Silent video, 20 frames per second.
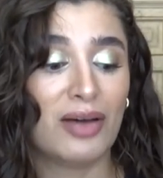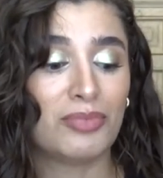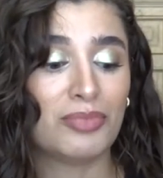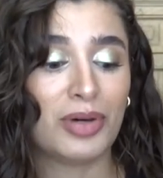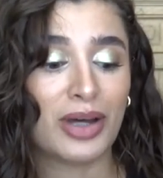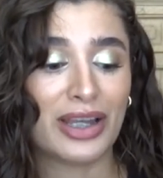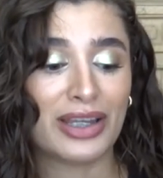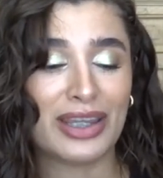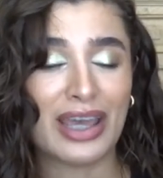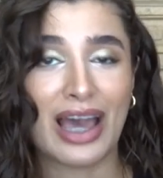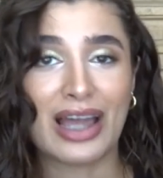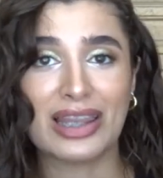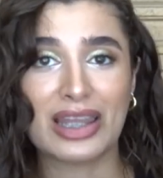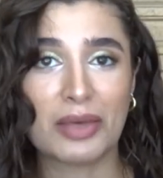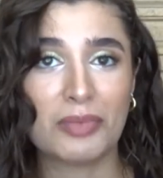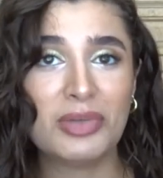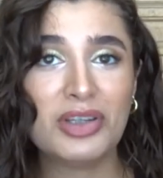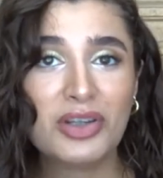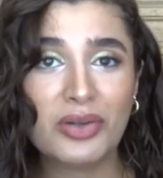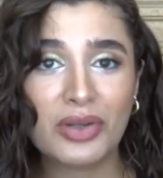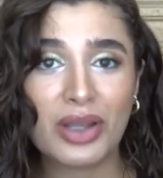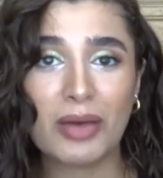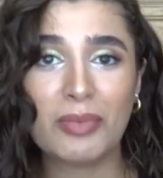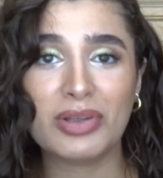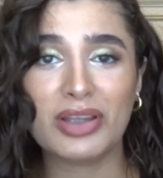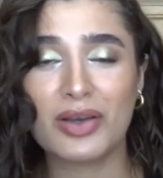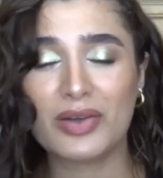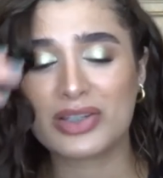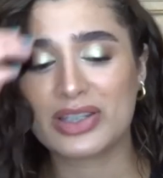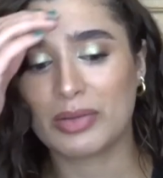But yeah, let me know down
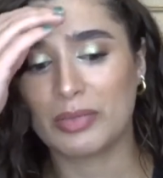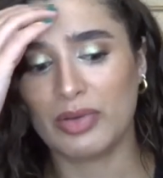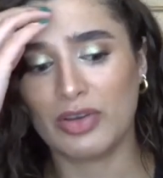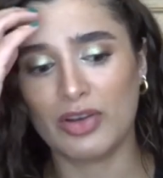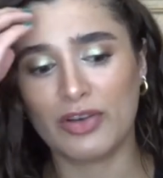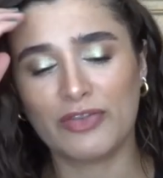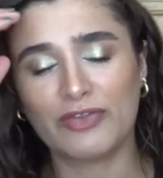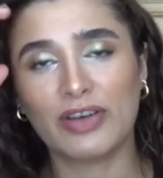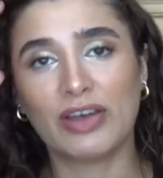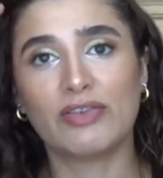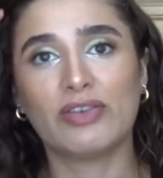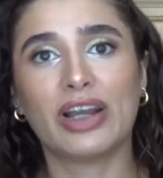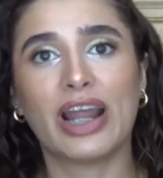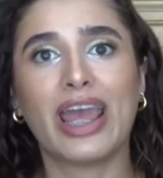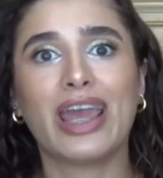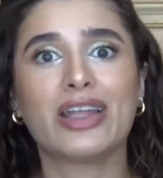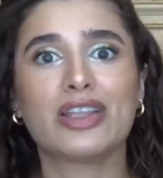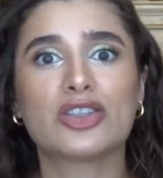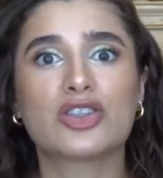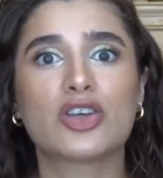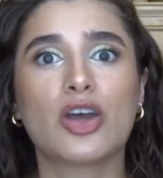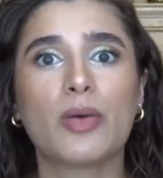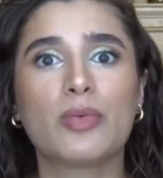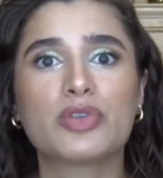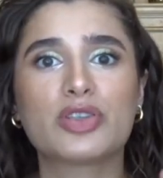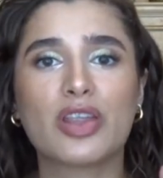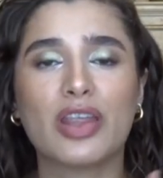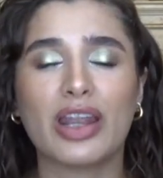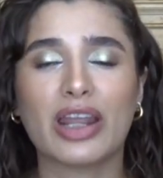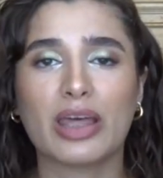below some of your favorite hand
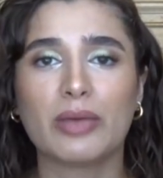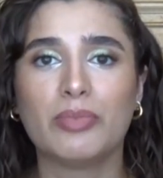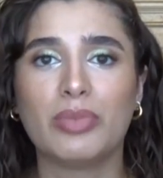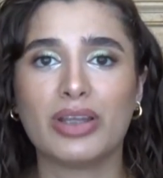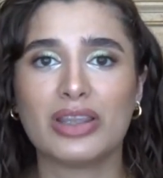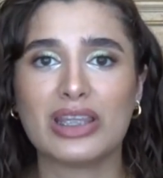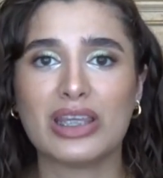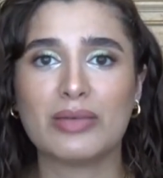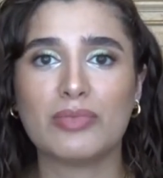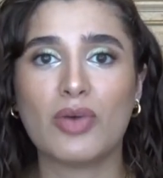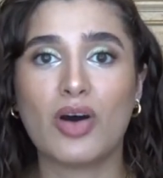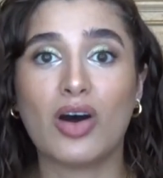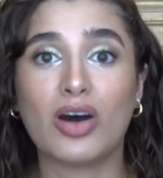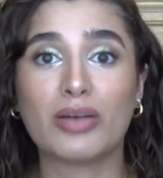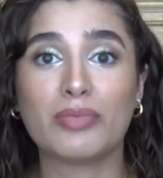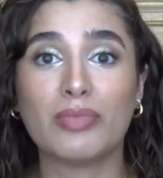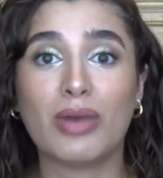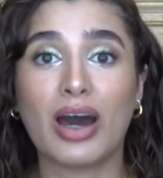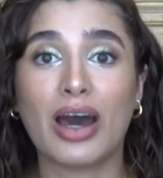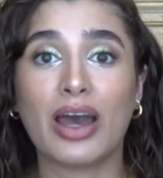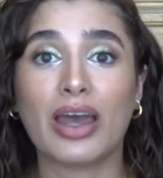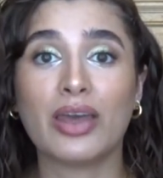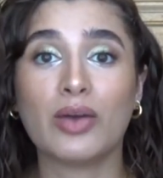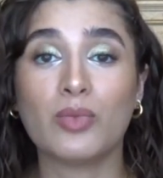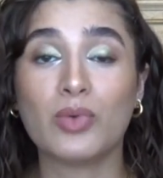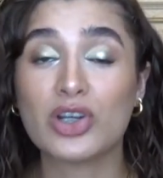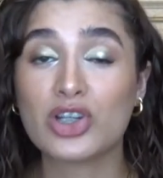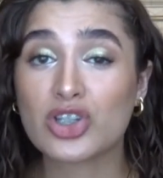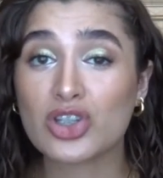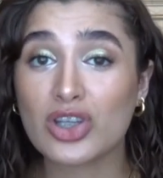soaps so that I can put them on my
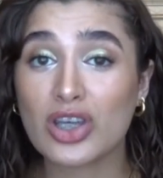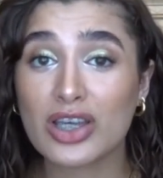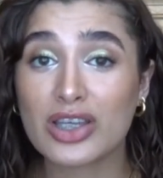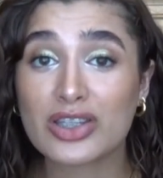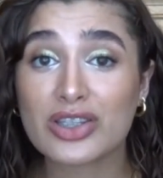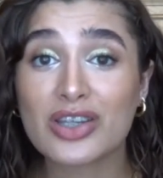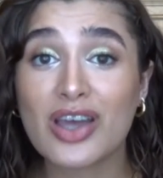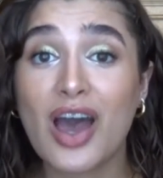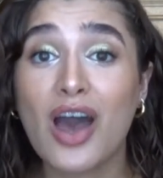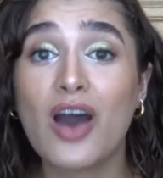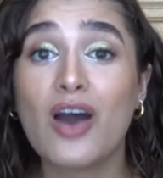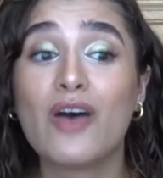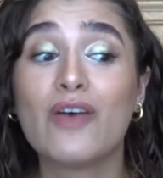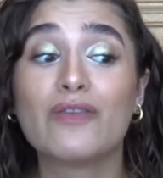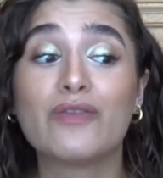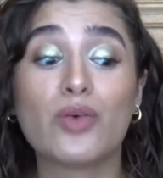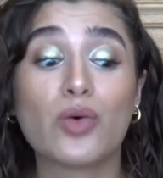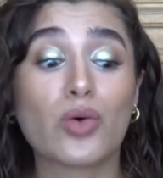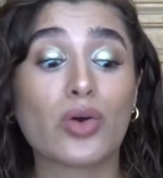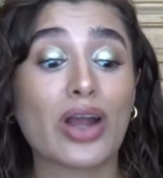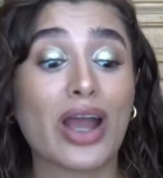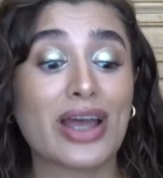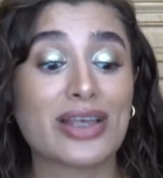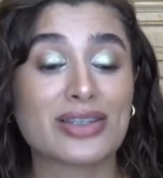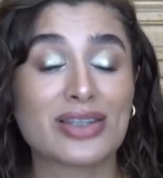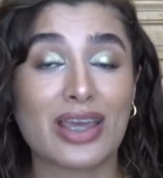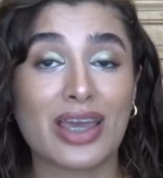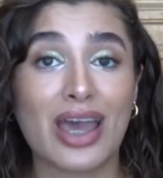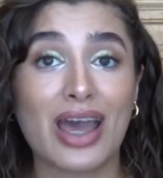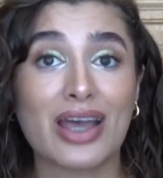wish list for
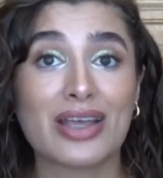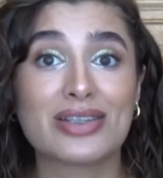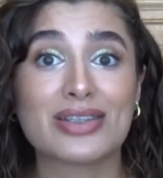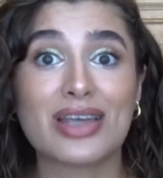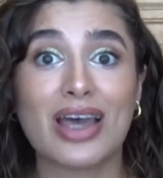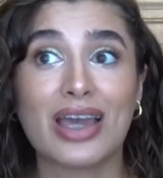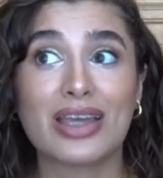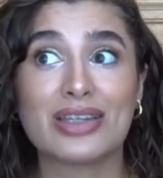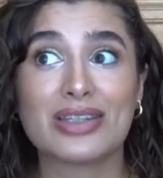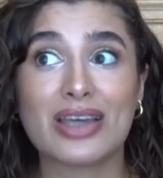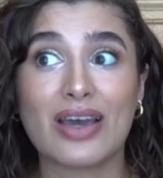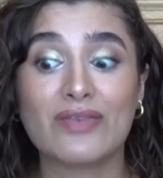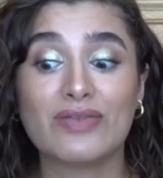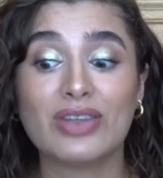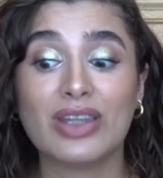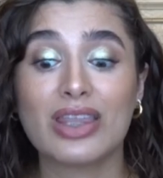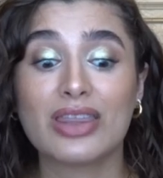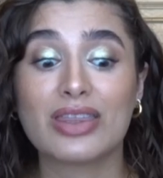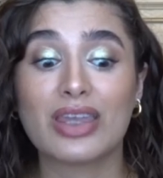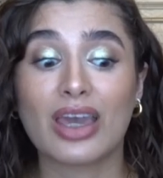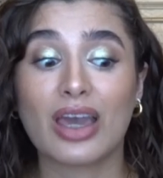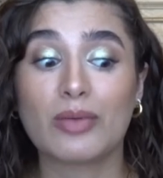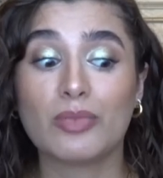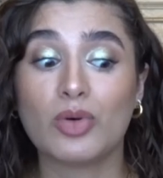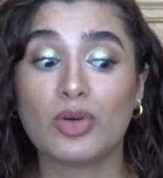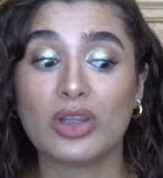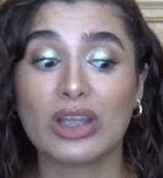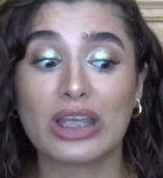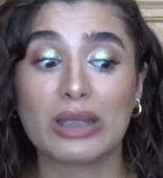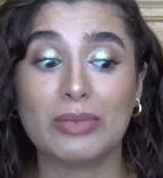SAS. I definitely think I'm
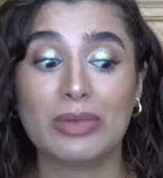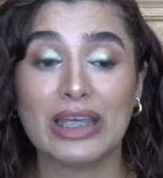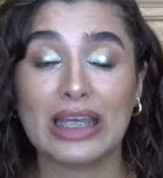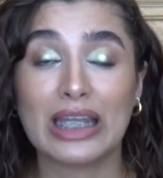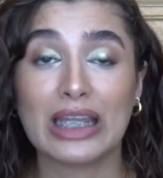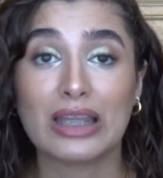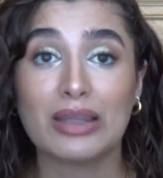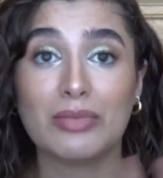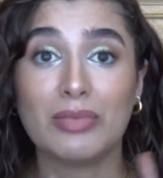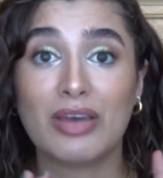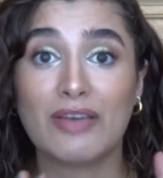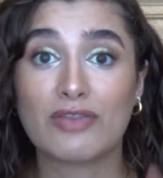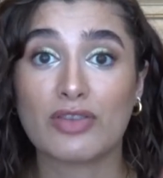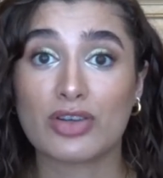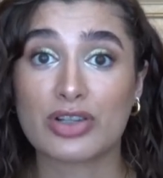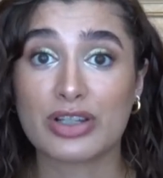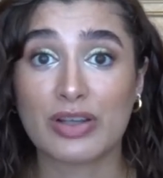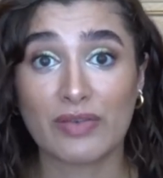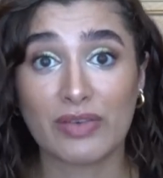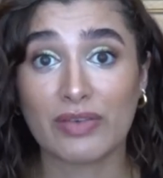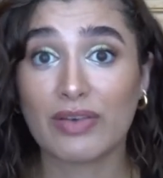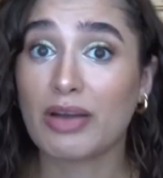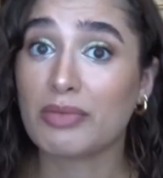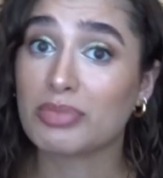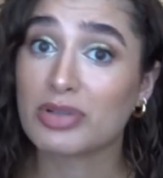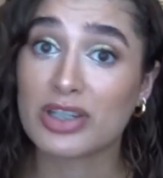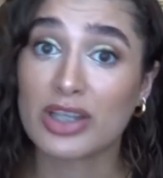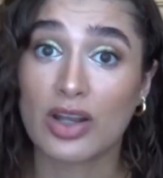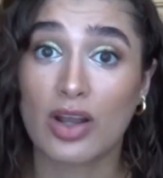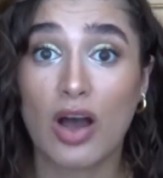only going to be getting them if they're
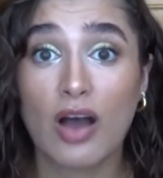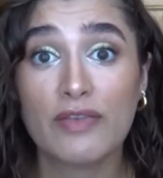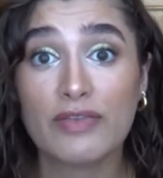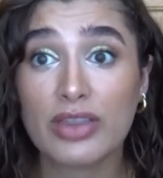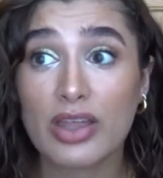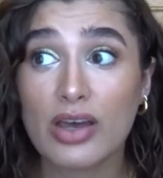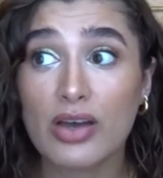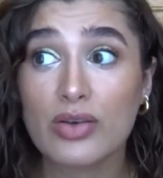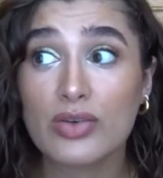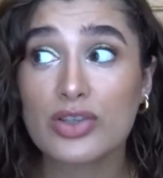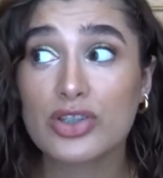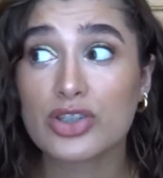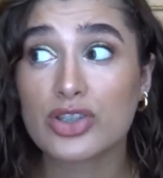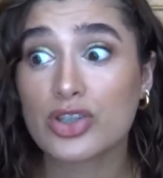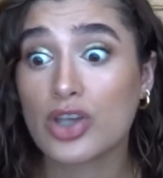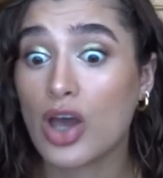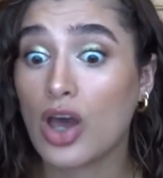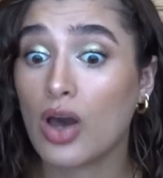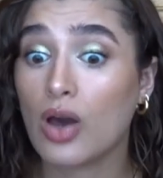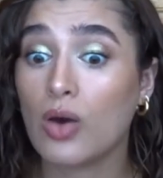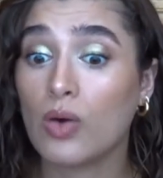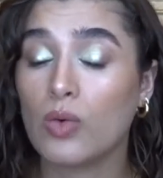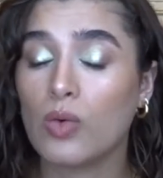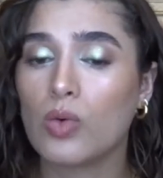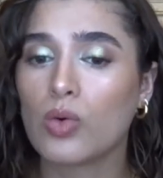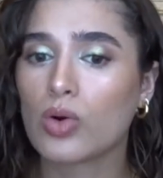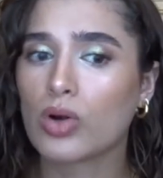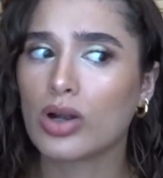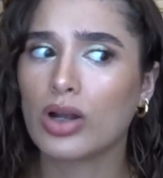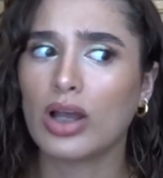75% off though, so,
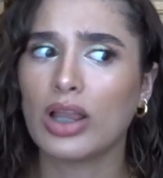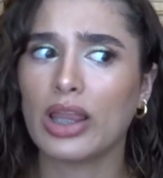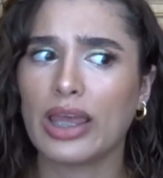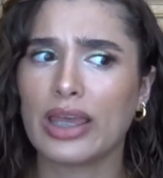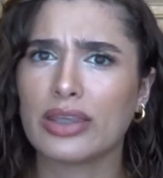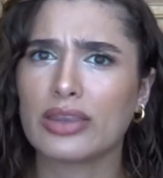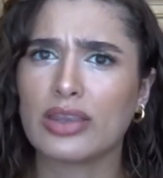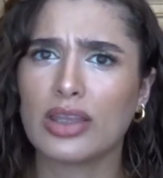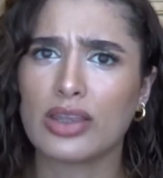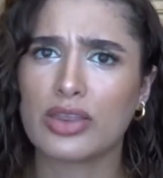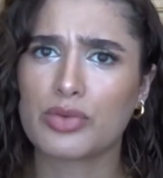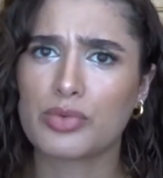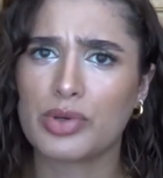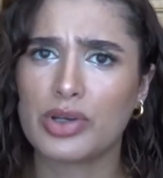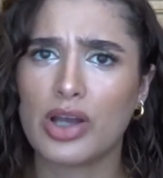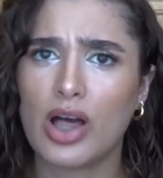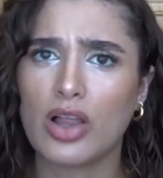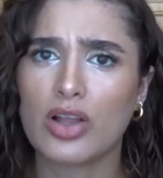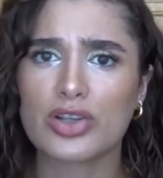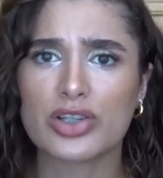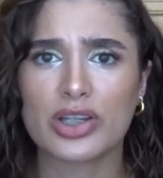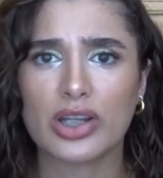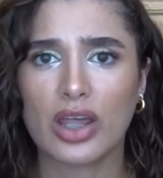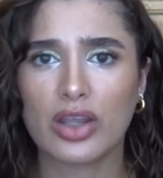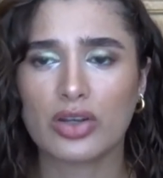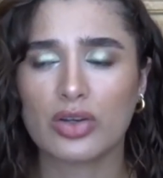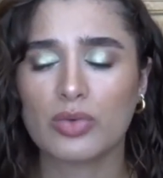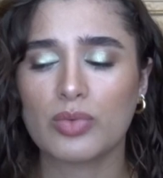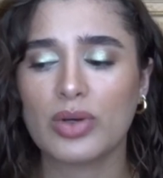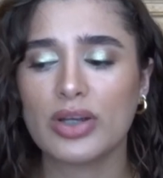or like the $3 and
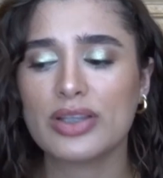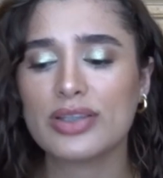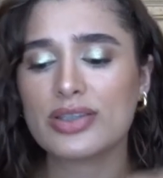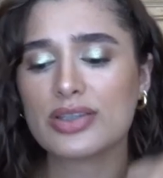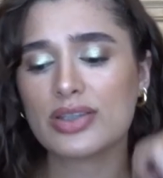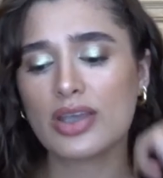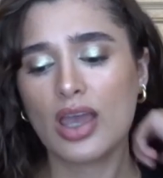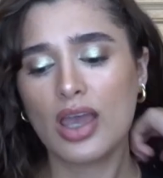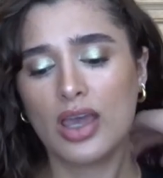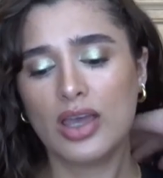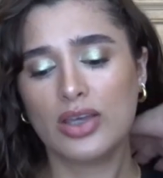under ones.